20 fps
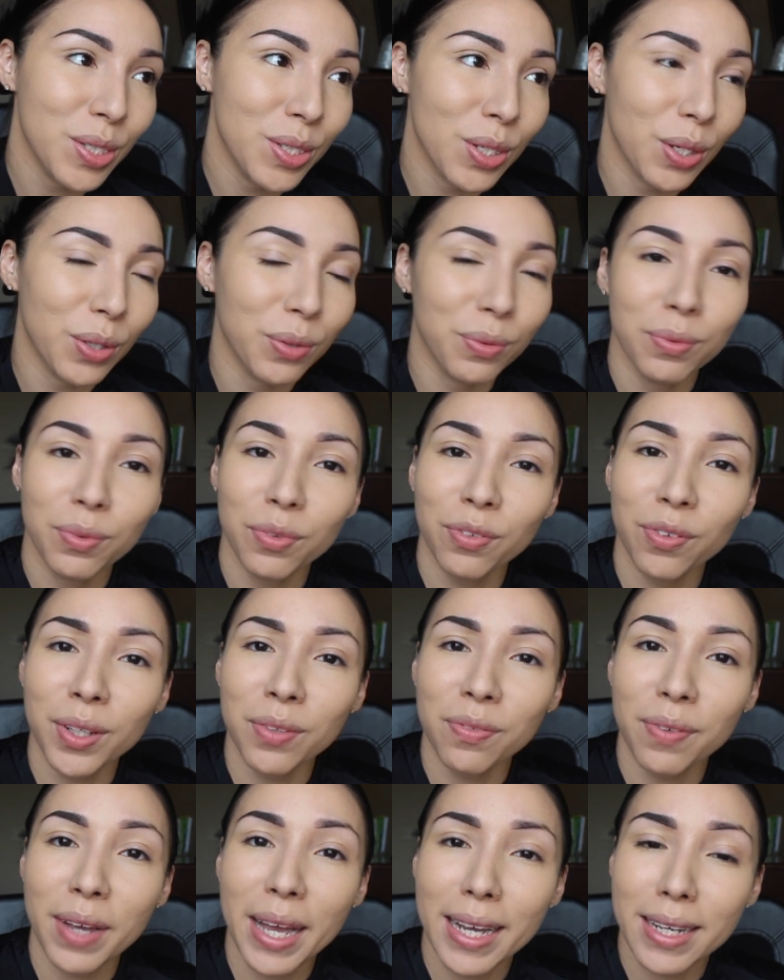So,
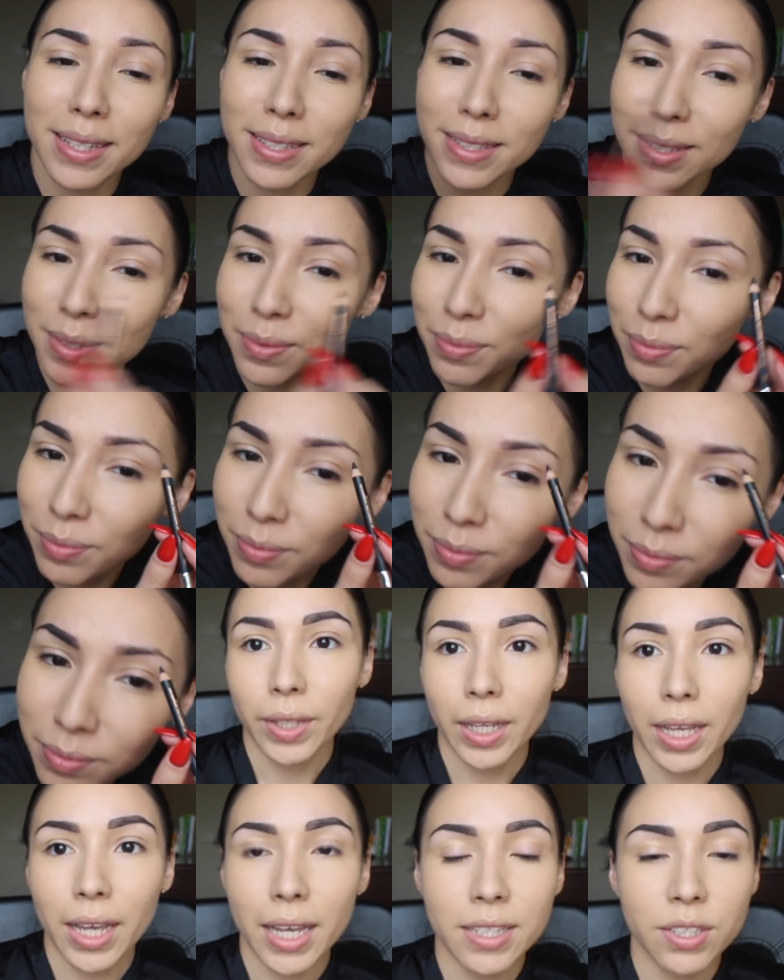fun facts.
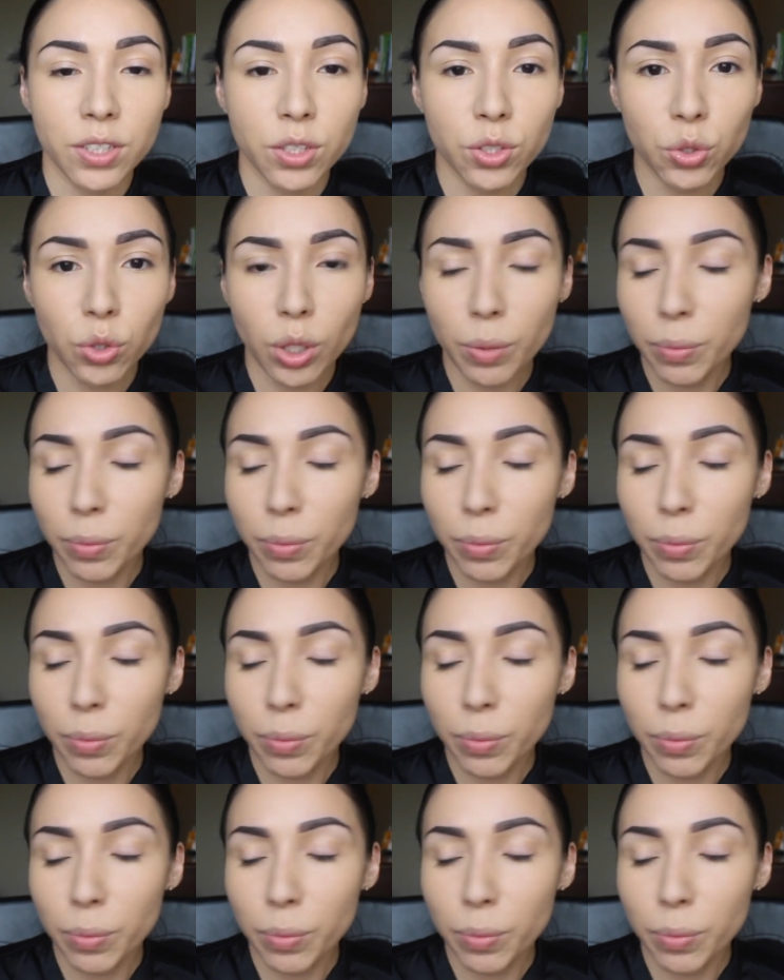As usual,